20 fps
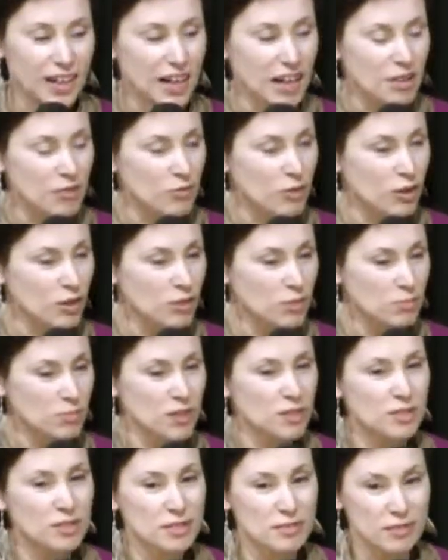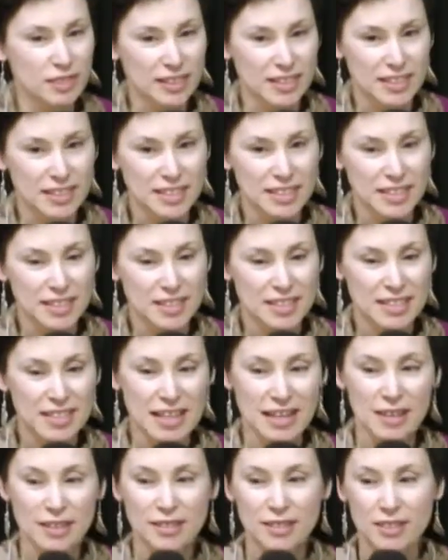And rather beautifully, it turned
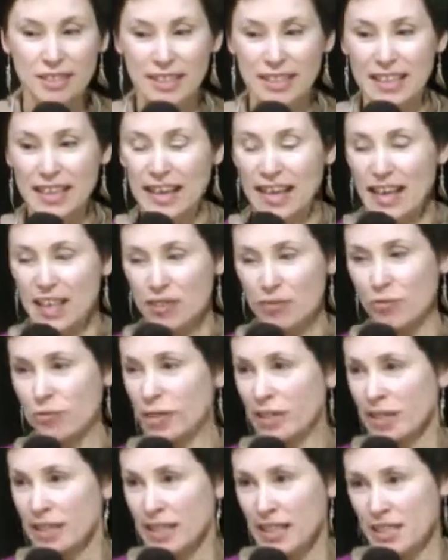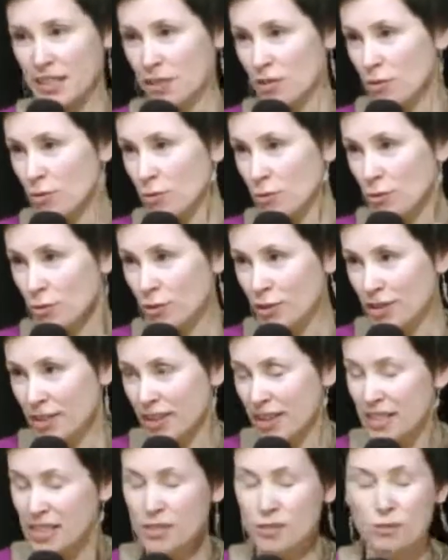out that he hadn't written that at all, and
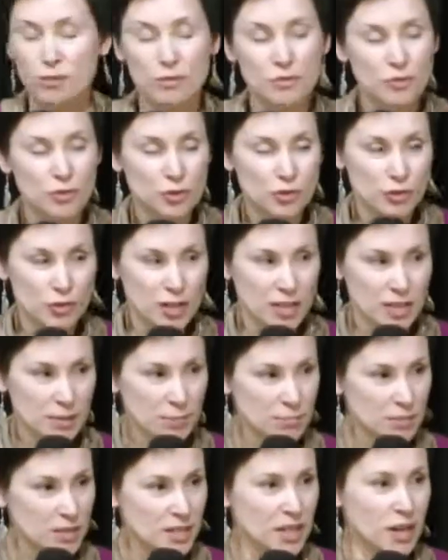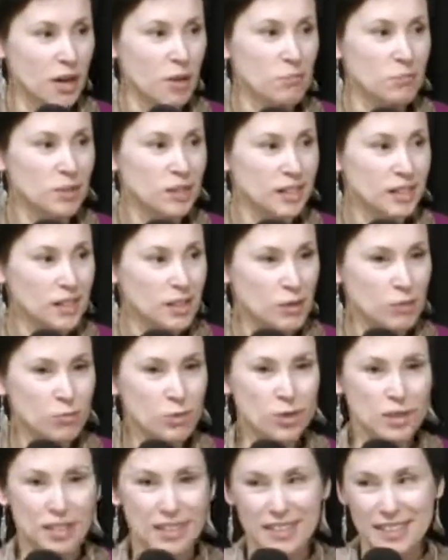I'd sort of dreamed up
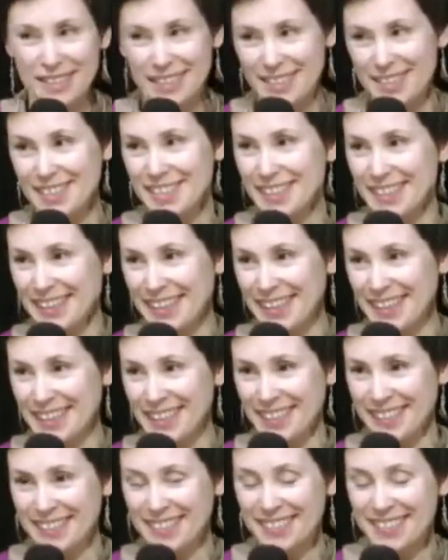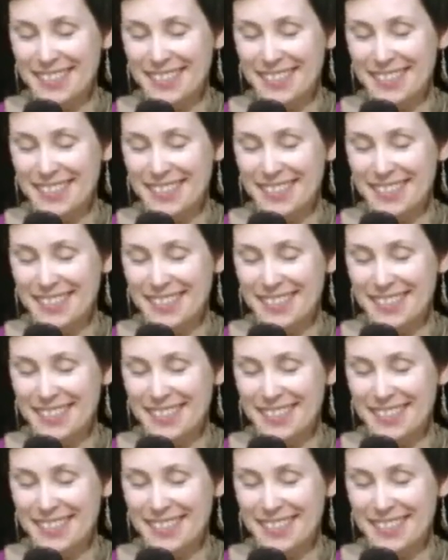what I needed to hear.